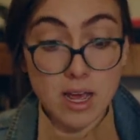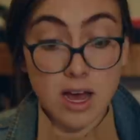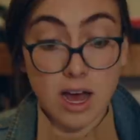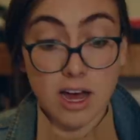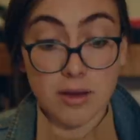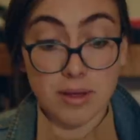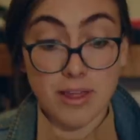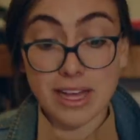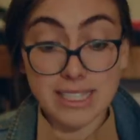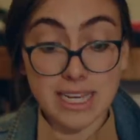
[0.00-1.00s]
Um,
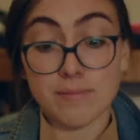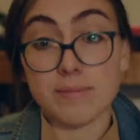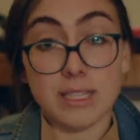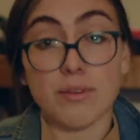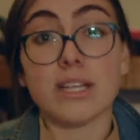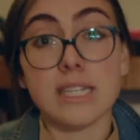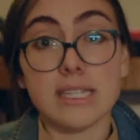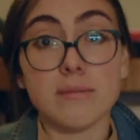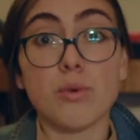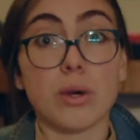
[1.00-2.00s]
that said, defense is
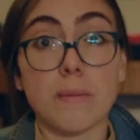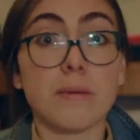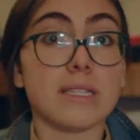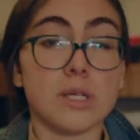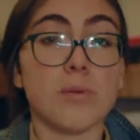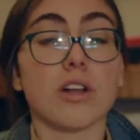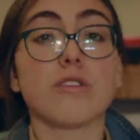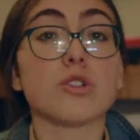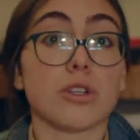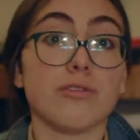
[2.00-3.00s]
important because it's part of a
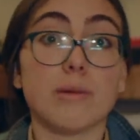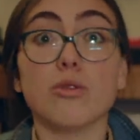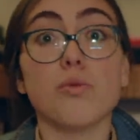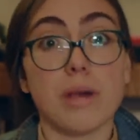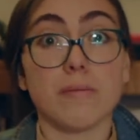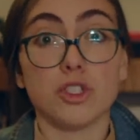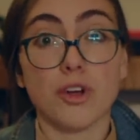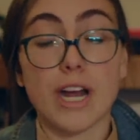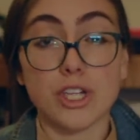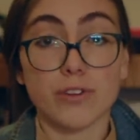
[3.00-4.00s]
sort of double whammy
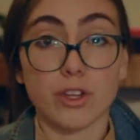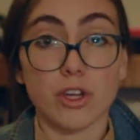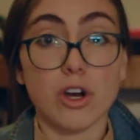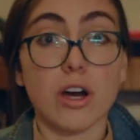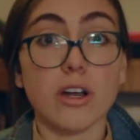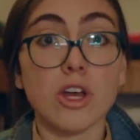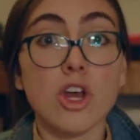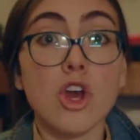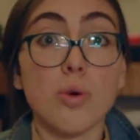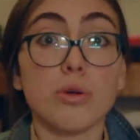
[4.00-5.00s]
strategy for the con,
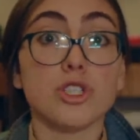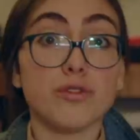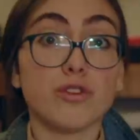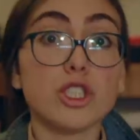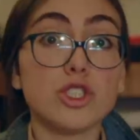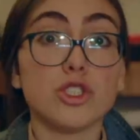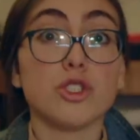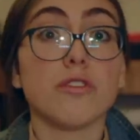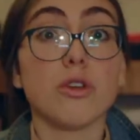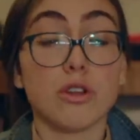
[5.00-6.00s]
which is first to show
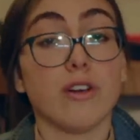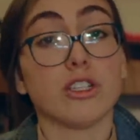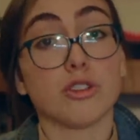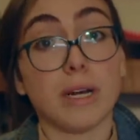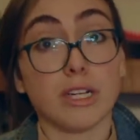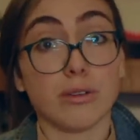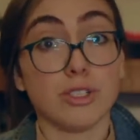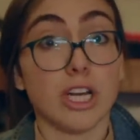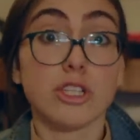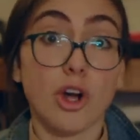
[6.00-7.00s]
that universal background
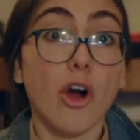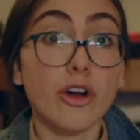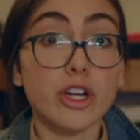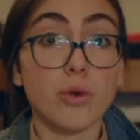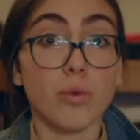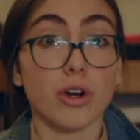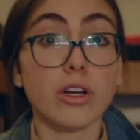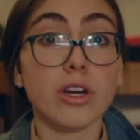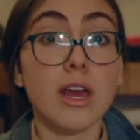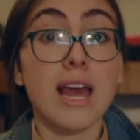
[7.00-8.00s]
checks aren't going to
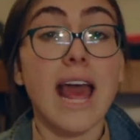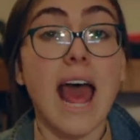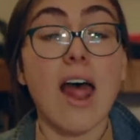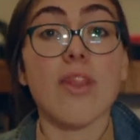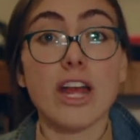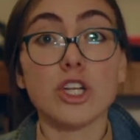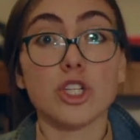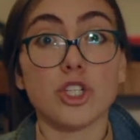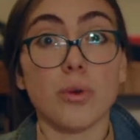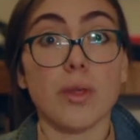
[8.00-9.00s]
work, and then to
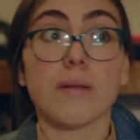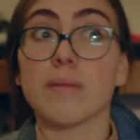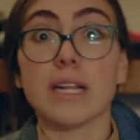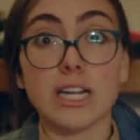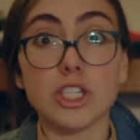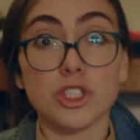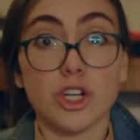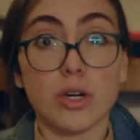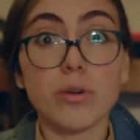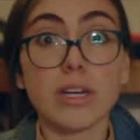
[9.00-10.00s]
show that in addition to
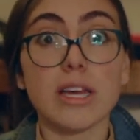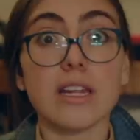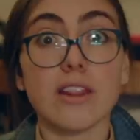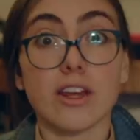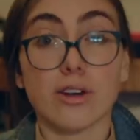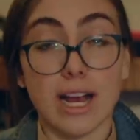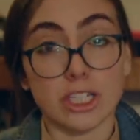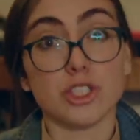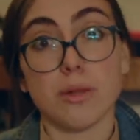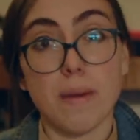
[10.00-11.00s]
not working, working, they're
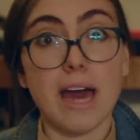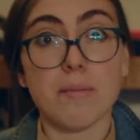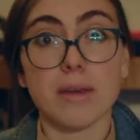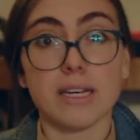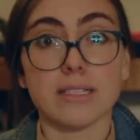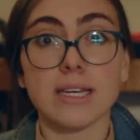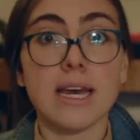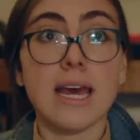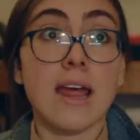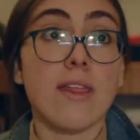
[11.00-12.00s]
actually bad because
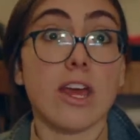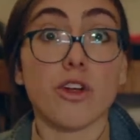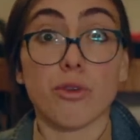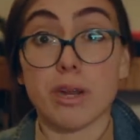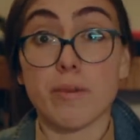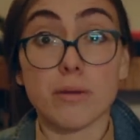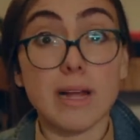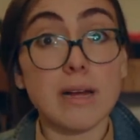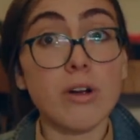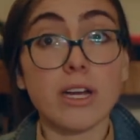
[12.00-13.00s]
they create a bigger
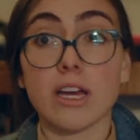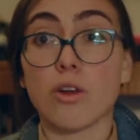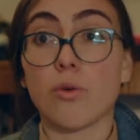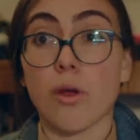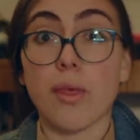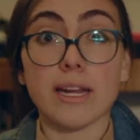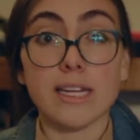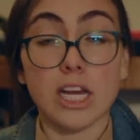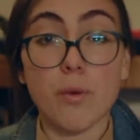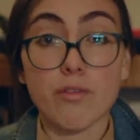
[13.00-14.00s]
black market or they
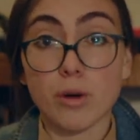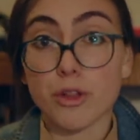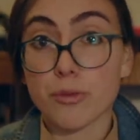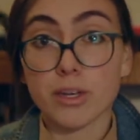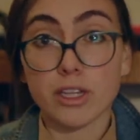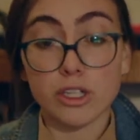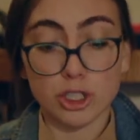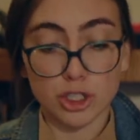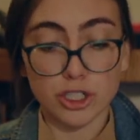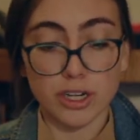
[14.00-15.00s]
take away from other political
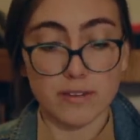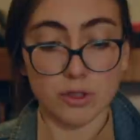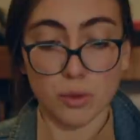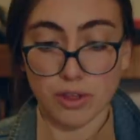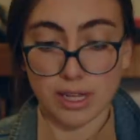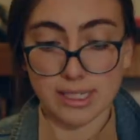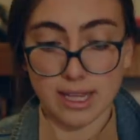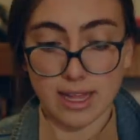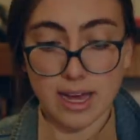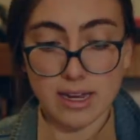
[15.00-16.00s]
alternatives or things like
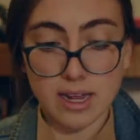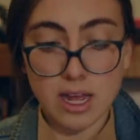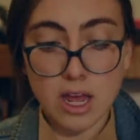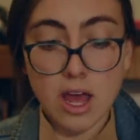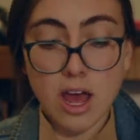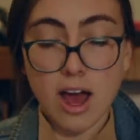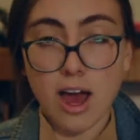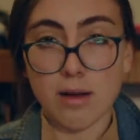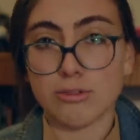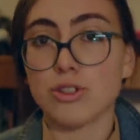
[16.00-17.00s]
that.
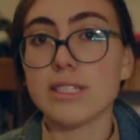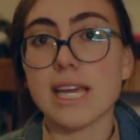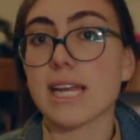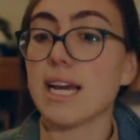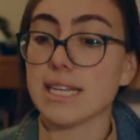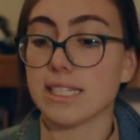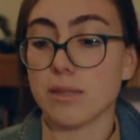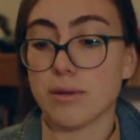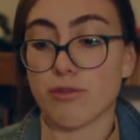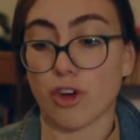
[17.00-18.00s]
Um, so let's analyze a little
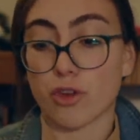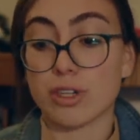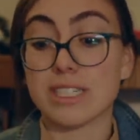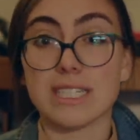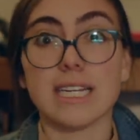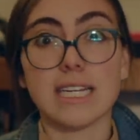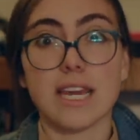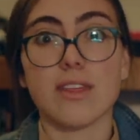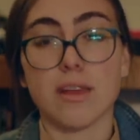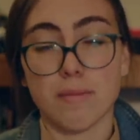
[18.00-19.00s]
bit further into this idea
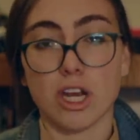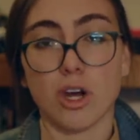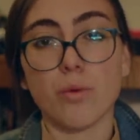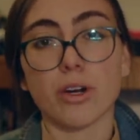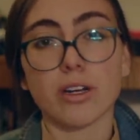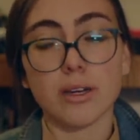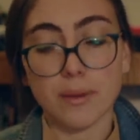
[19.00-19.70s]
that they might not work.